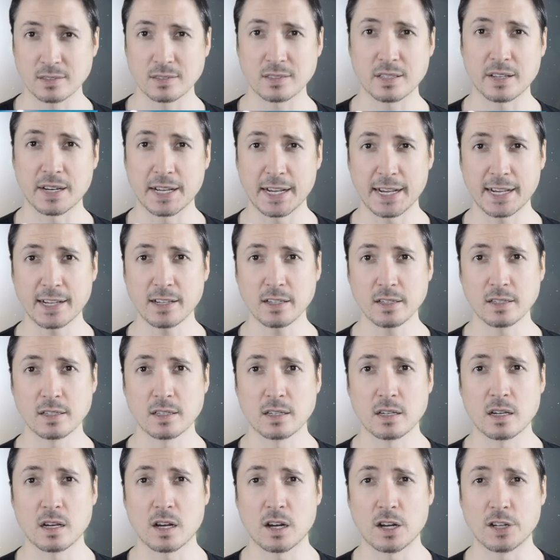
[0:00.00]
Today,
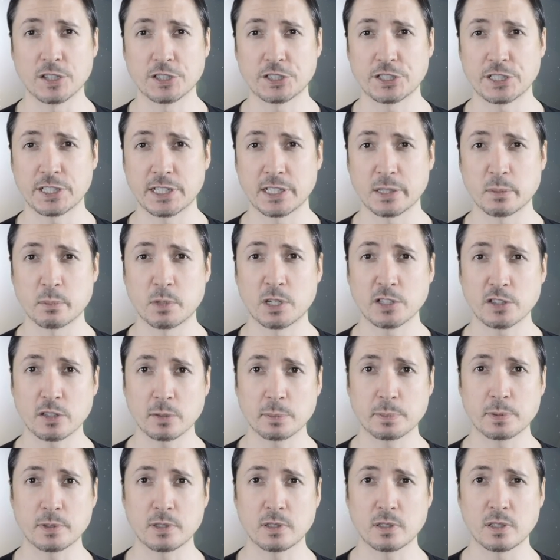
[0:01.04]
I'll share
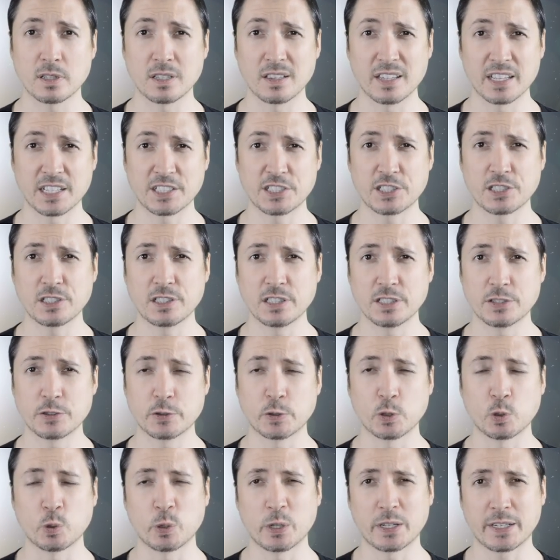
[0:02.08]
multiple allegedly
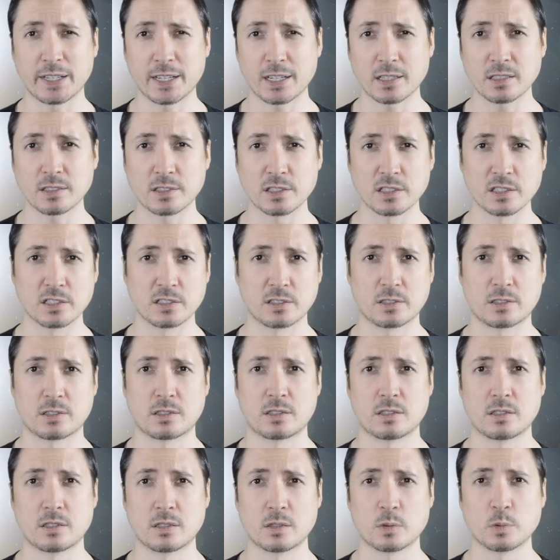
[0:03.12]
true encounters
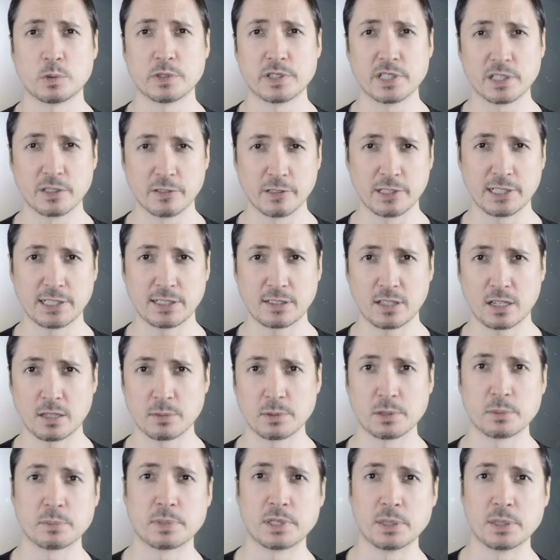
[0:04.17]
with the Green Goblin